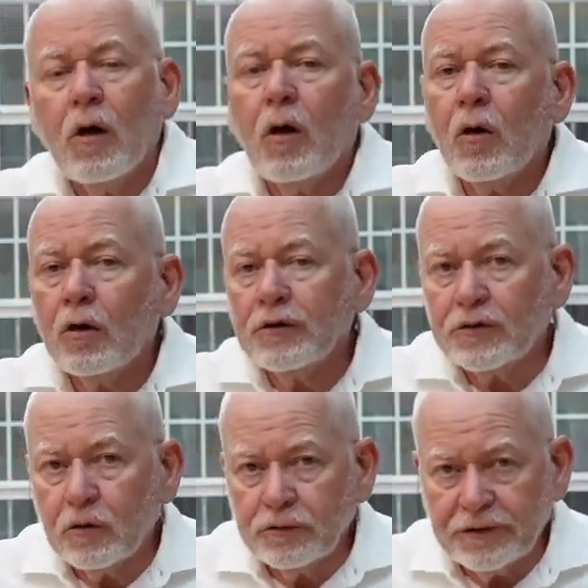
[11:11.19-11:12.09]
Our
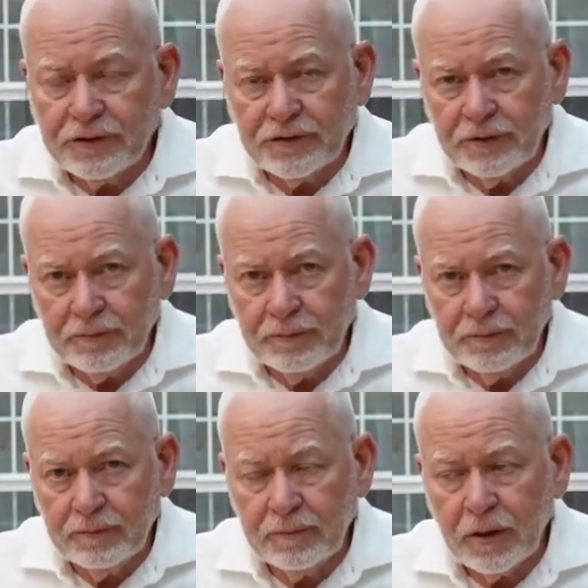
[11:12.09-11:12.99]
school system,
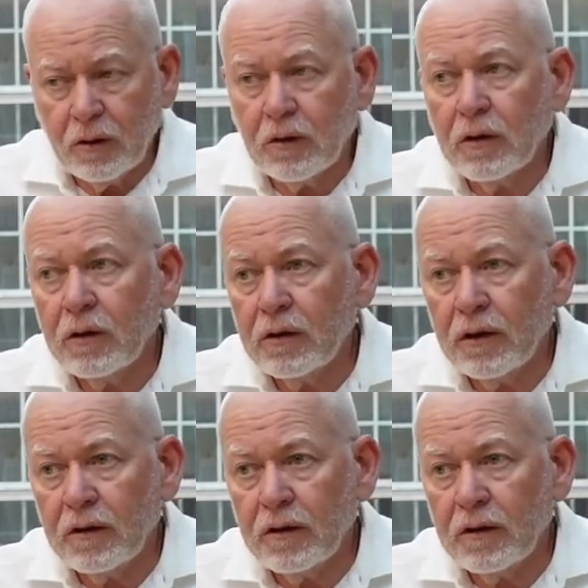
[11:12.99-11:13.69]
our